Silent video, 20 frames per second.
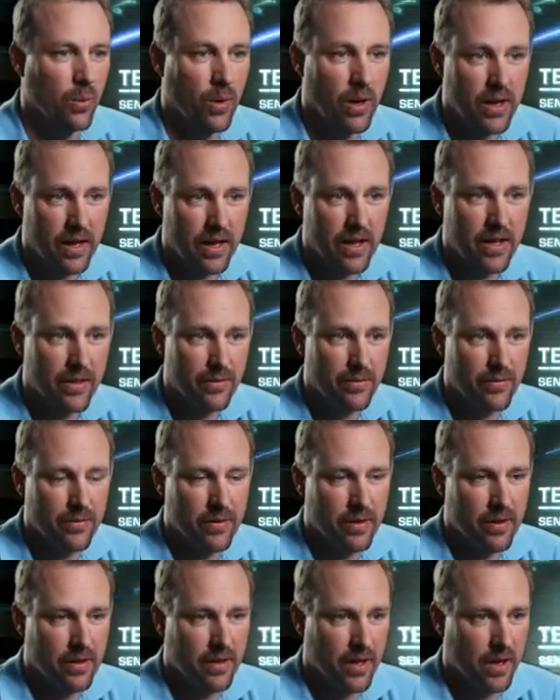What if
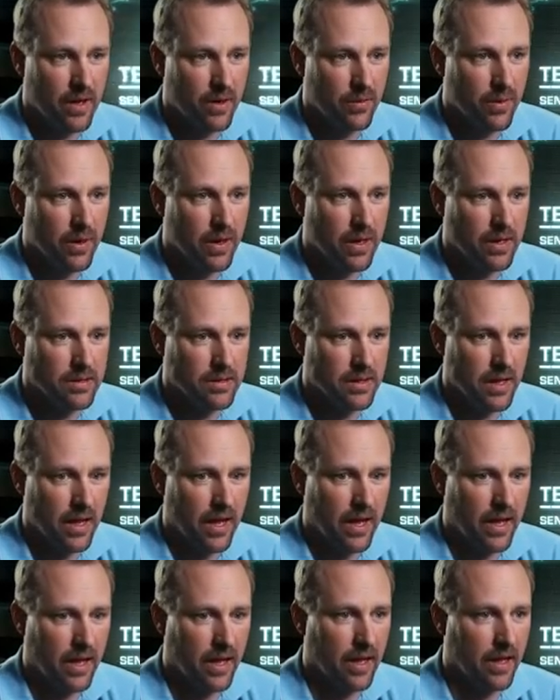there was
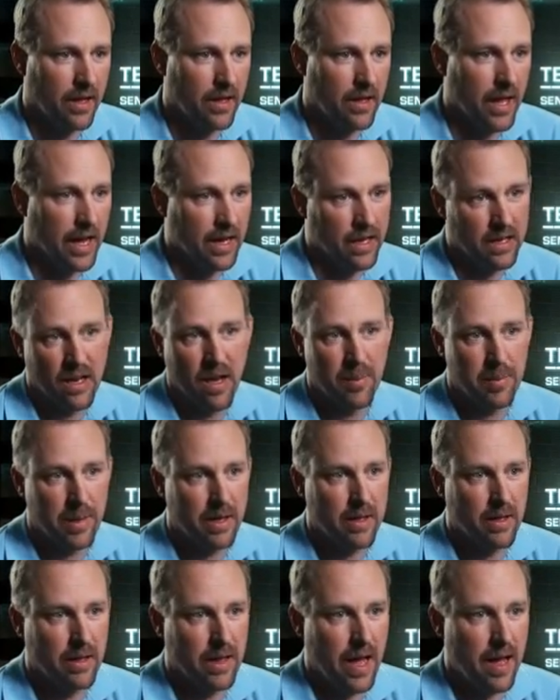an
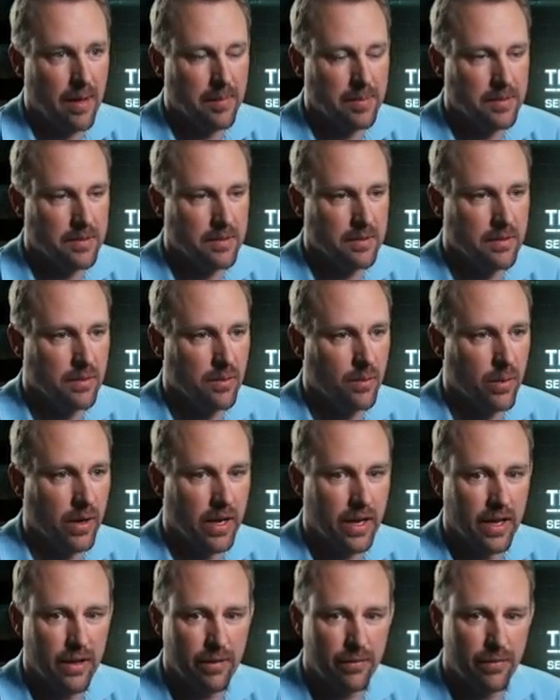economic collapse?
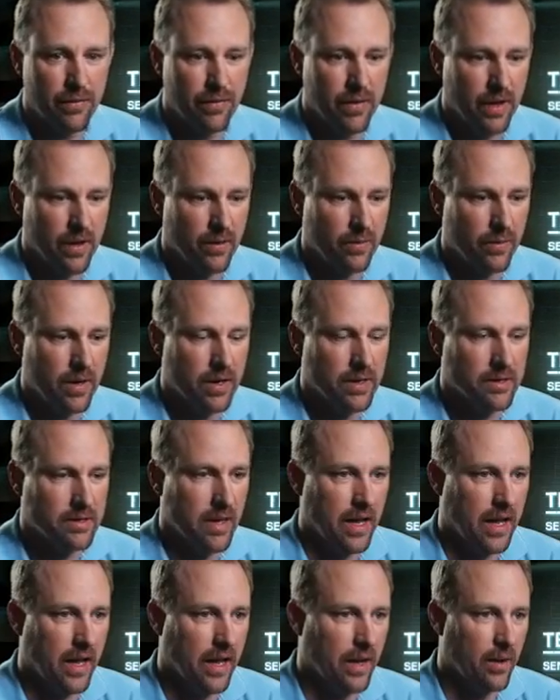What if there
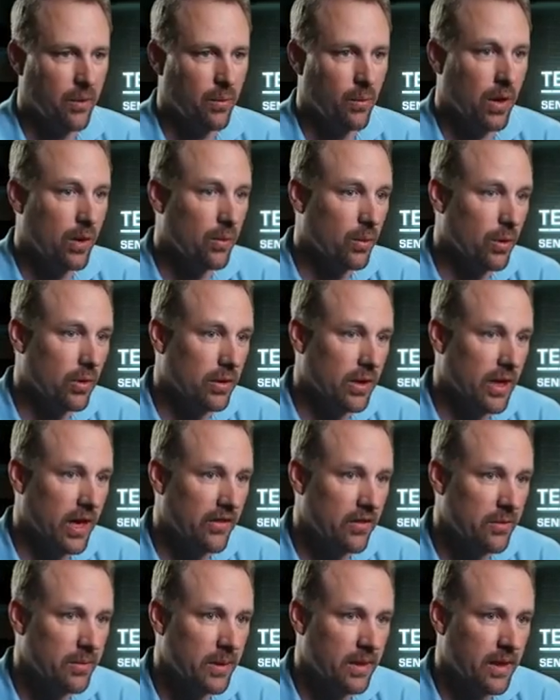was a one-world
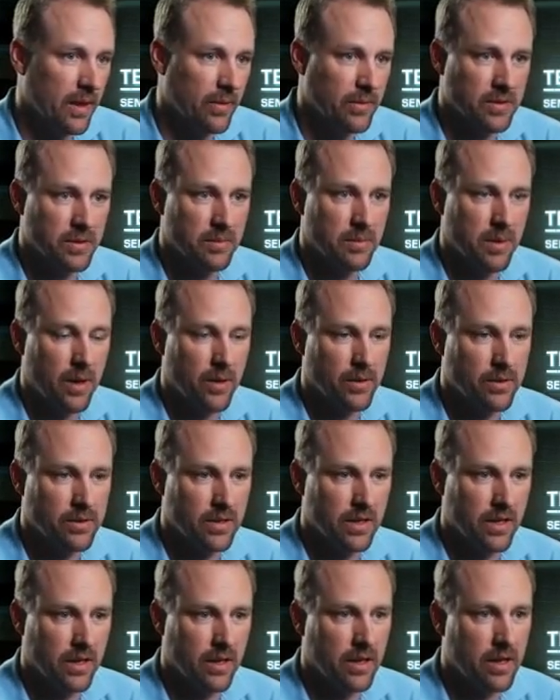government that was
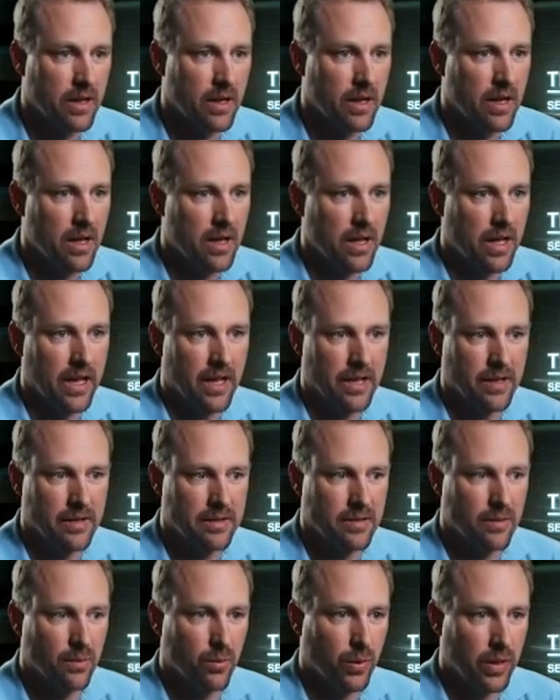imposing
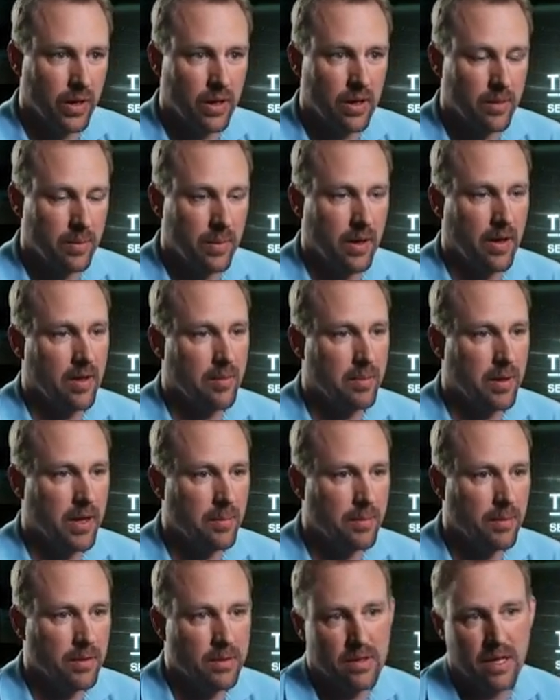its will upon the
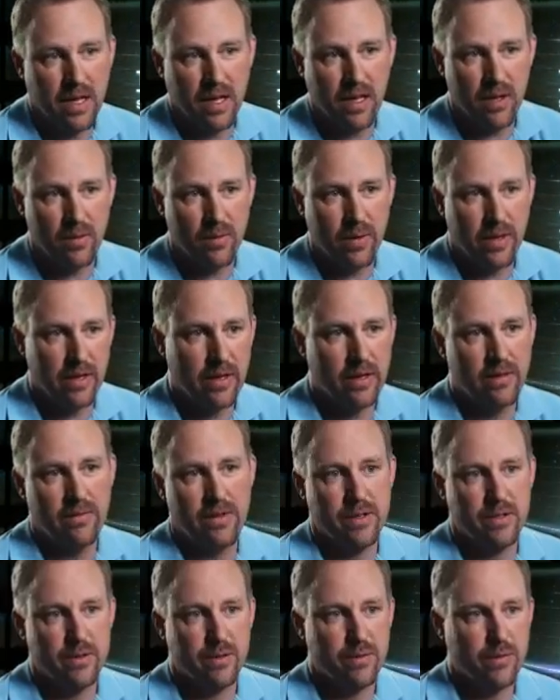people and taking away
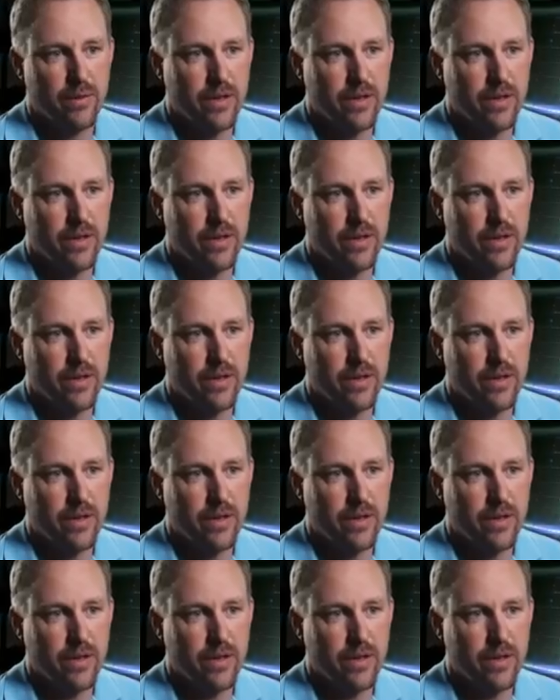individual